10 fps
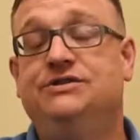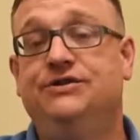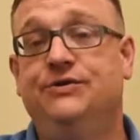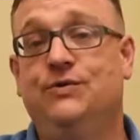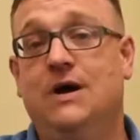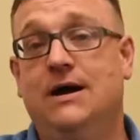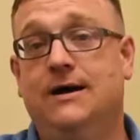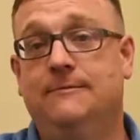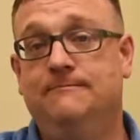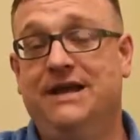
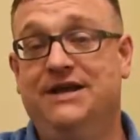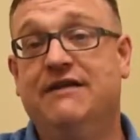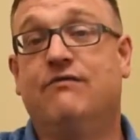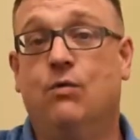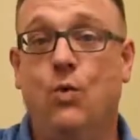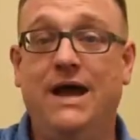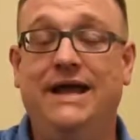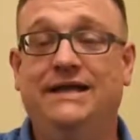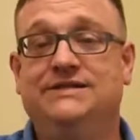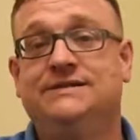in different
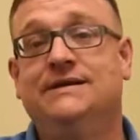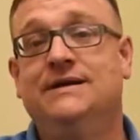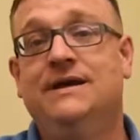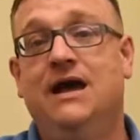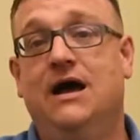ways